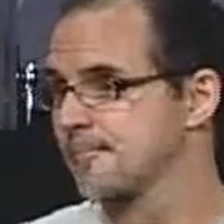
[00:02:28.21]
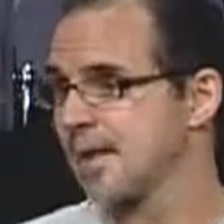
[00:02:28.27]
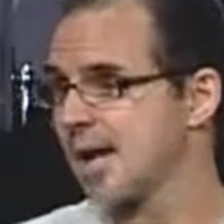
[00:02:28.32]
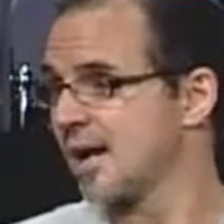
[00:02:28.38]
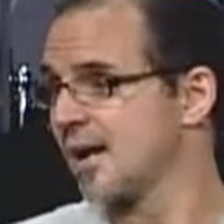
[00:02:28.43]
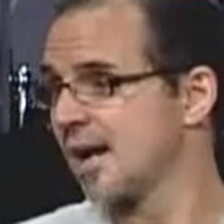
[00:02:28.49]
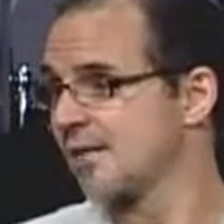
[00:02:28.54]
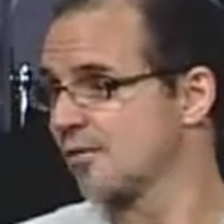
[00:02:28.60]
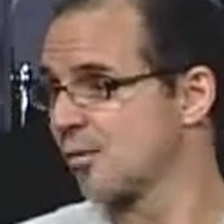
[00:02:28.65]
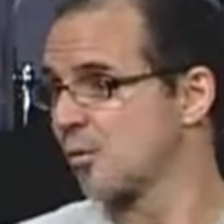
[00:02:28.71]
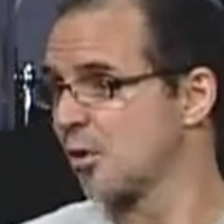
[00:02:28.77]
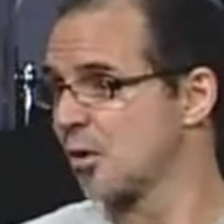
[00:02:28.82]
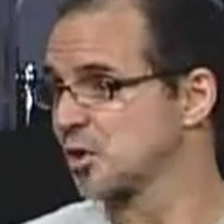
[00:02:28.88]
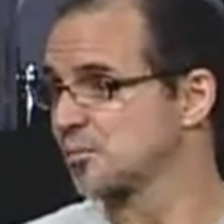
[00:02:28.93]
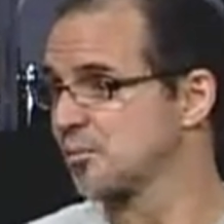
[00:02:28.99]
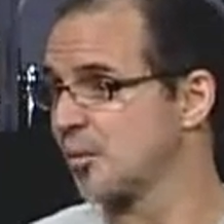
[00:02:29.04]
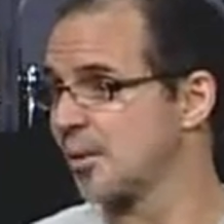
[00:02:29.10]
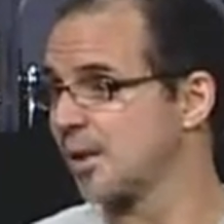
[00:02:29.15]
And it never
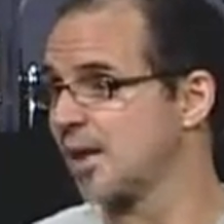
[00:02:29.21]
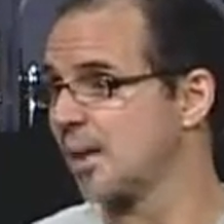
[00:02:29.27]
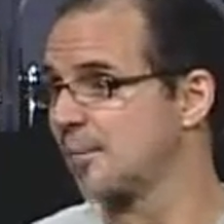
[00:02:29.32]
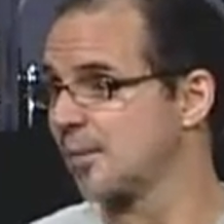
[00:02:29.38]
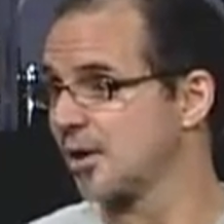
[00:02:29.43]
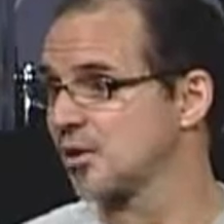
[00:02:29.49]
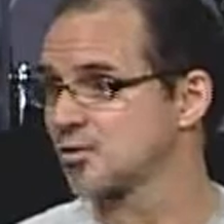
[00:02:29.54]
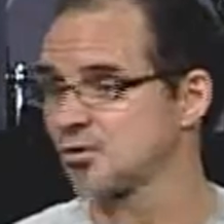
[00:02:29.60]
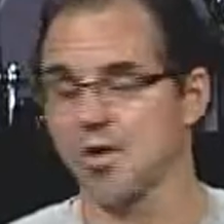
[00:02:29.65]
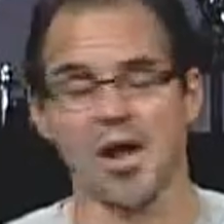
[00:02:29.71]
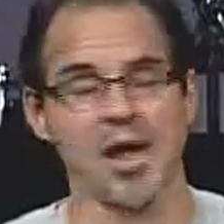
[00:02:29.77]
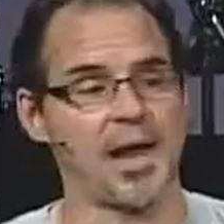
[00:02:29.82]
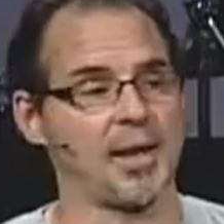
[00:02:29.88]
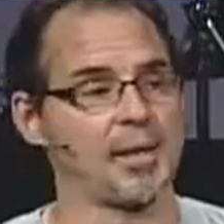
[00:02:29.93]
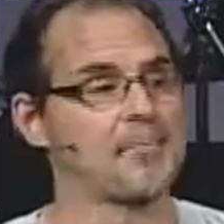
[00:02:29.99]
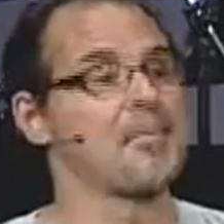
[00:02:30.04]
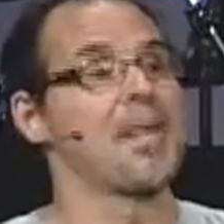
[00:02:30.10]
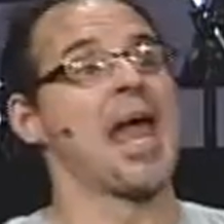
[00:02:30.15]
works, but we keep on
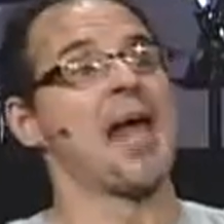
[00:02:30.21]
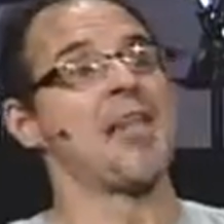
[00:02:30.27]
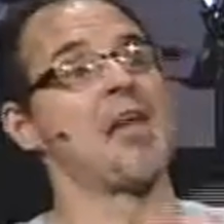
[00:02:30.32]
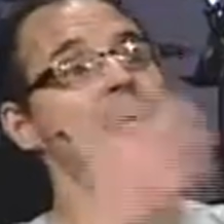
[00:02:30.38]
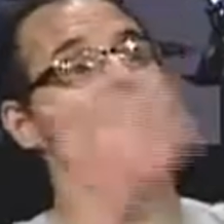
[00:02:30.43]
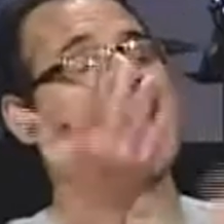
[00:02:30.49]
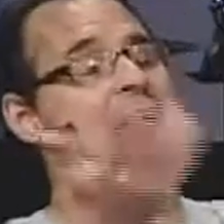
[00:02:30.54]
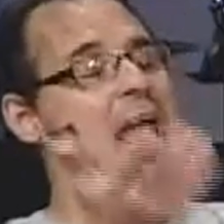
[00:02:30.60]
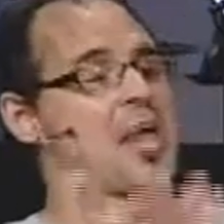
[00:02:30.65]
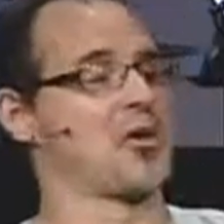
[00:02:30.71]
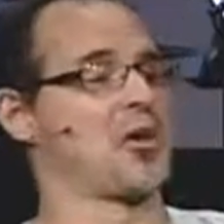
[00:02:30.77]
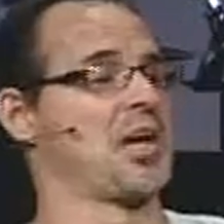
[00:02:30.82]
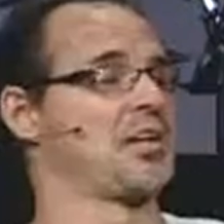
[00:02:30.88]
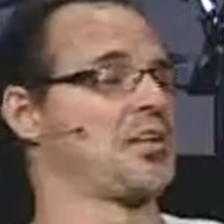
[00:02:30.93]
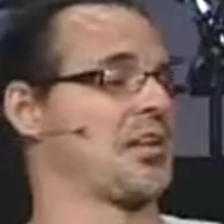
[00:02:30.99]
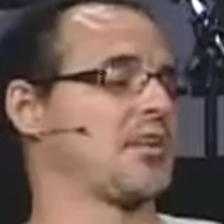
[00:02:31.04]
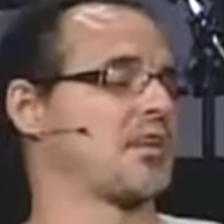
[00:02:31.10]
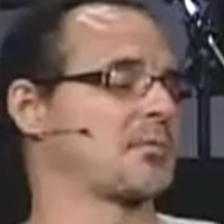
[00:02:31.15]
trying. And then we enter
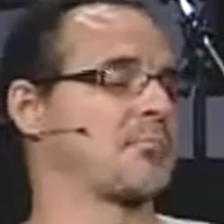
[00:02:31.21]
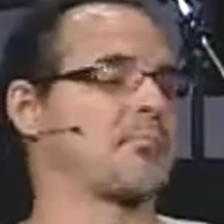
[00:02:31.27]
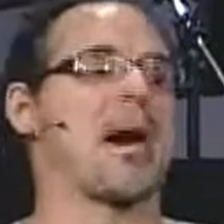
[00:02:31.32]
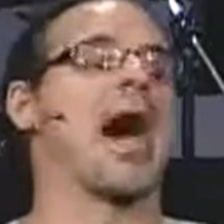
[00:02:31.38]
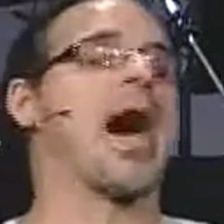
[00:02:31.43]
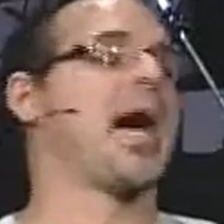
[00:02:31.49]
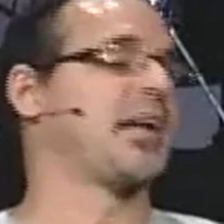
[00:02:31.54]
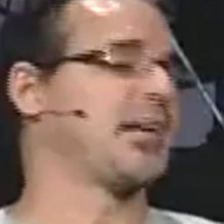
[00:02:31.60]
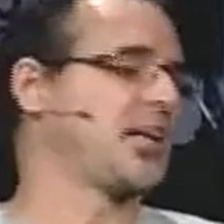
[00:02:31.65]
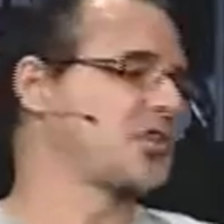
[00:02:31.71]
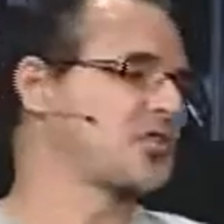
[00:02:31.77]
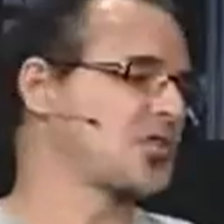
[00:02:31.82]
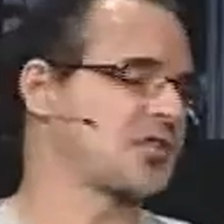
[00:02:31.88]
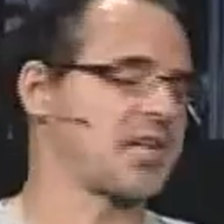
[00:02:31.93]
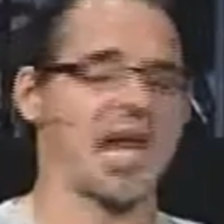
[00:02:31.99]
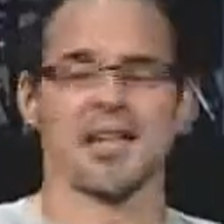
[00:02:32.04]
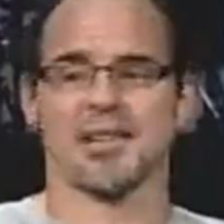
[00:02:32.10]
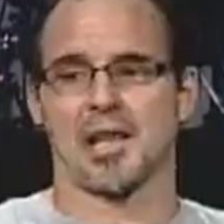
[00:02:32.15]
into this bondage
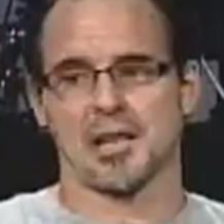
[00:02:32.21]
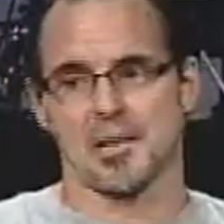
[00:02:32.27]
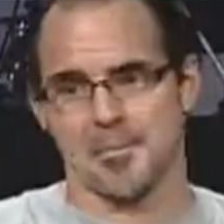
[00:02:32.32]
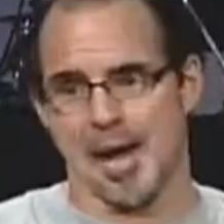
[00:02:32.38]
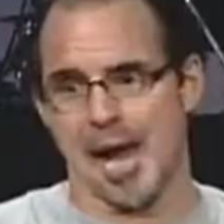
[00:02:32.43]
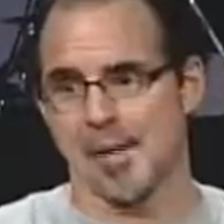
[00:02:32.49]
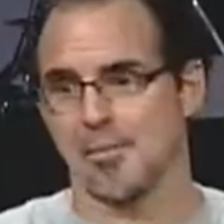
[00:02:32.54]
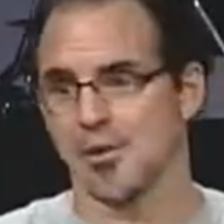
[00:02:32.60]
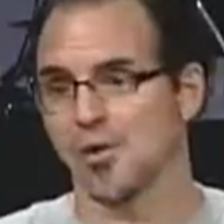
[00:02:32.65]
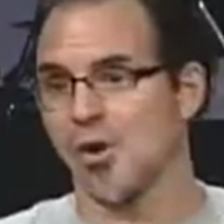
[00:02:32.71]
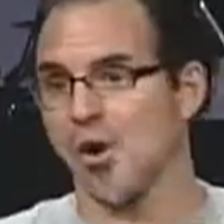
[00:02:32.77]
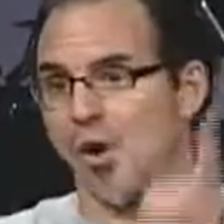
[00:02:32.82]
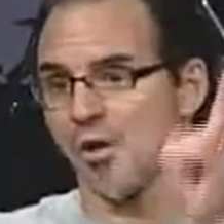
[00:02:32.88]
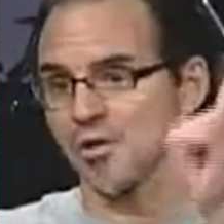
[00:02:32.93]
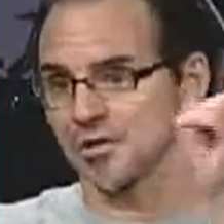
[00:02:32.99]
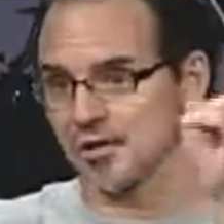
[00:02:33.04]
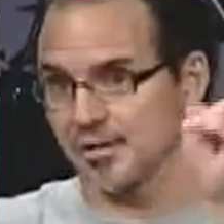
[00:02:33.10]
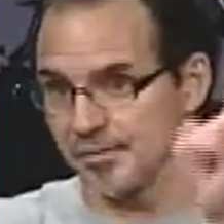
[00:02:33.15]
state that the Bible
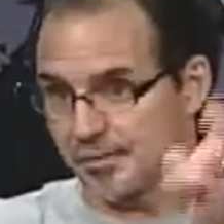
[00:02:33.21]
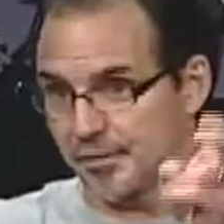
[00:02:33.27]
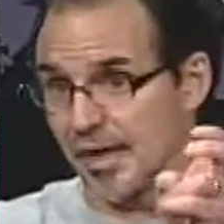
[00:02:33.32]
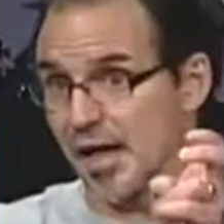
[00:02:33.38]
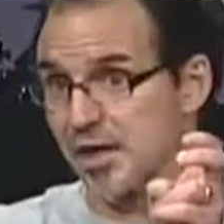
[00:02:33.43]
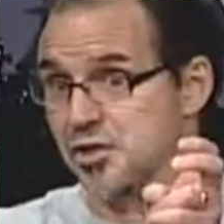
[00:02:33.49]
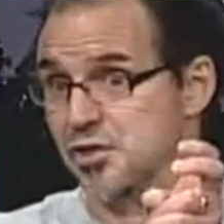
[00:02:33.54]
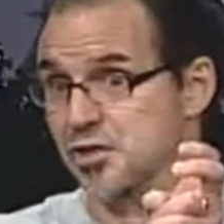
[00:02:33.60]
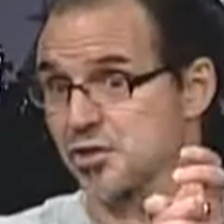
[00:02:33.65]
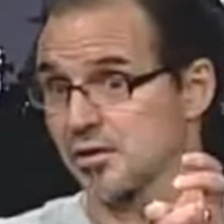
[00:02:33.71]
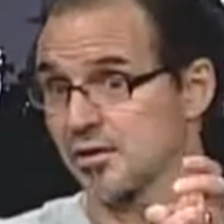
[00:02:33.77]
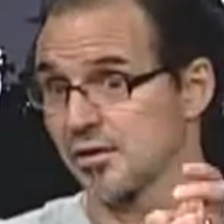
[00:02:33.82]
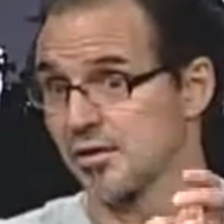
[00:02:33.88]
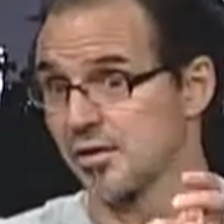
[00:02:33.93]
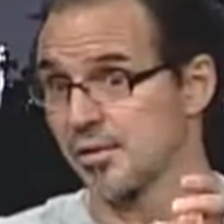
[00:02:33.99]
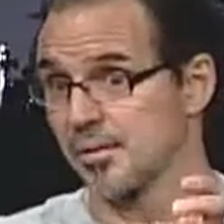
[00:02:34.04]
calls the flesh.